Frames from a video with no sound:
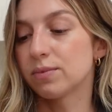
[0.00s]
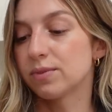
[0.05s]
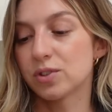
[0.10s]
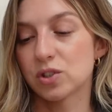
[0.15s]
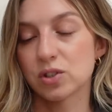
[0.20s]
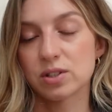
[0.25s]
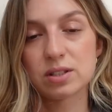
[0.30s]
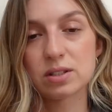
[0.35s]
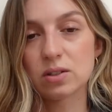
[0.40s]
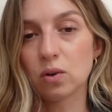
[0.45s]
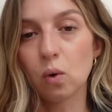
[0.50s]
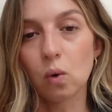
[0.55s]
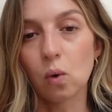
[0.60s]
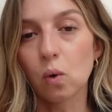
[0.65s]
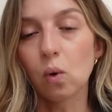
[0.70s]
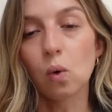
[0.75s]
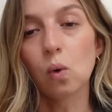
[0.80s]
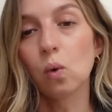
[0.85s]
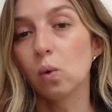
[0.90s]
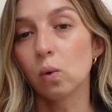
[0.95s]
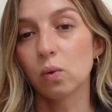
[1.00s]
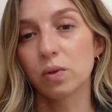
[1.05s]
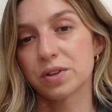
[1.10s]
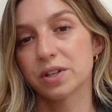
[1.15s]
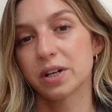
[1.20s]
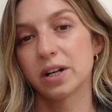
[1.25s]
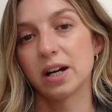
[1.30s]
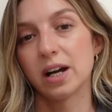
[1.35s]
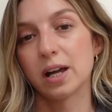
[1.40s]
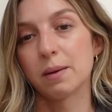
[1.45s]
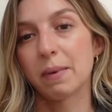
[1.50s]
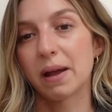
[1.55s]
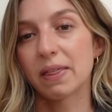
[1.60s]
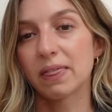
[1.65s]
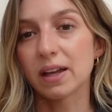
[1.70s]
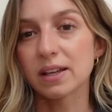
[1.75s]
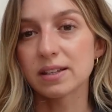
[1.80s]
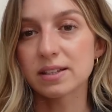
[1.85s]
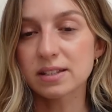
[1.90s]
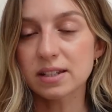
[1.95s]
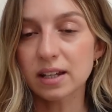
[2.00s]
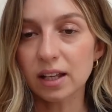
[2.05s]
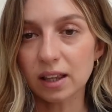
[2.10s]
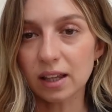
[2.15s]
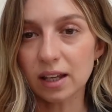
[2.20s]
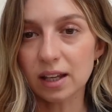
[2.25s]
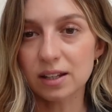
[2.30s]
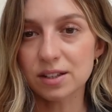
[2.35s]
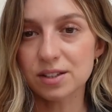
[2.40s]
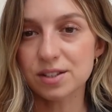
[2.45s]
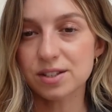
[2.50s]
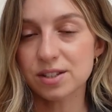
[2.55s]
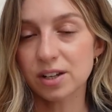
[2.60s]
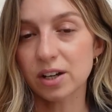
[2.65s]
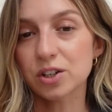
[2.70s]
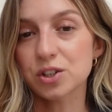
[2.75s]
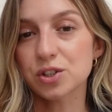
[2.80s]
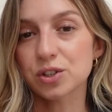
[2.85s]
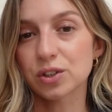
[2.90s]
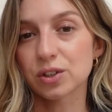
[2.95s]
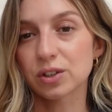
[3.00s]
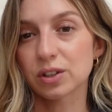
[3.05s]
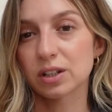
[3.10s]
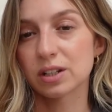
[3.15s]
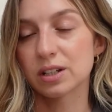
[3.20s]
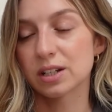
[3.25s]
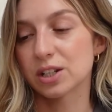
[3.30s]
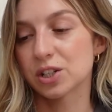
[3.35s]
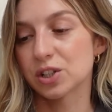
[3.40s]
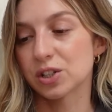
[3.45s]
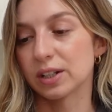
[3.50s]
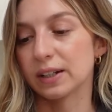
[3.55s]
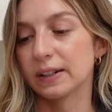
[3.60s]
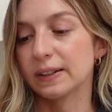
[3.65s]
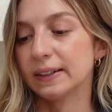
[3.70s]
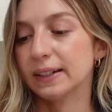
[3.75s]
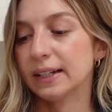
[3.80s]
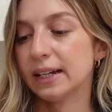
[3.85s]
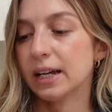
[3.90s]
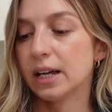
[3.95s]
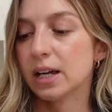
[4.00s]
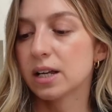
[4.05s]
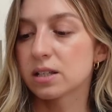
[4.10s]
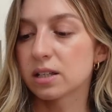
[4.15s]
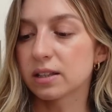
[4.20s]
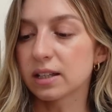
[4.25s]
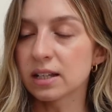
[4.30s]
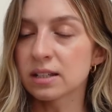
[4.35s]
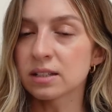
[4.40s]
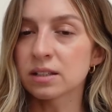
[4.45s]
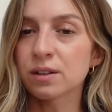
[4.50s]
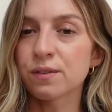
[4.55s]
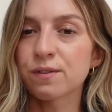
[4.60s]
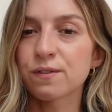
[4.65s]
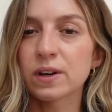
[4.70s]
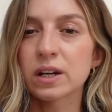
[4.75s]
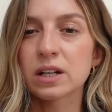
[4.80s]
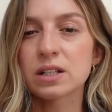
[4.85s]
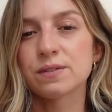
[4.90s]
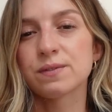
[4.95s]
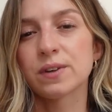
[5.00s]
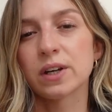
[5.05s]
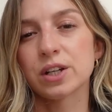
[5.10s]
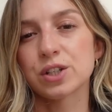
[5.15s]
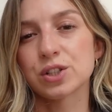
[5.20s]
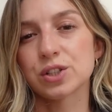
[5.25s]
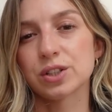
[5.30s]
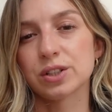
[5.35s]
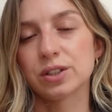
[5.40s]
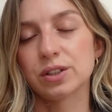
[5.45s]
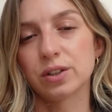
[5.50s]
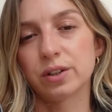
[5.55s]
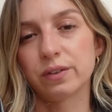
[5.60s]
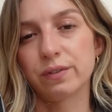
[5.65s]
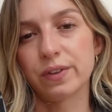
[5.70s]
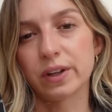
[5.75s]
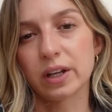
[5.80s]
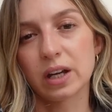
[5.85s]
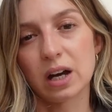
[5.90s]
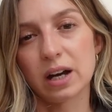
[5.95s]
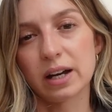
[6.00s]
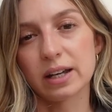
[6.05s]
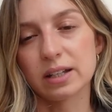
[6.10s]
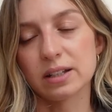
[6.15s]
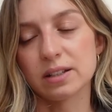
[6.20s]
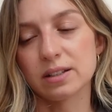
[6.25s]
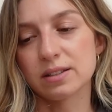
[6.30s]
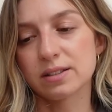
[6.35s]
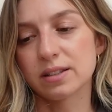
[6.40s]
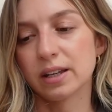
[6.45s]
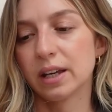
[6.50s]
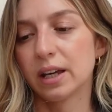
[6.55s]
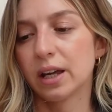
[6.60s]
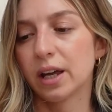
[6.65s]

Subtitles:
just all the time, and they're still in such good condition. So these are the first version of the Gaias.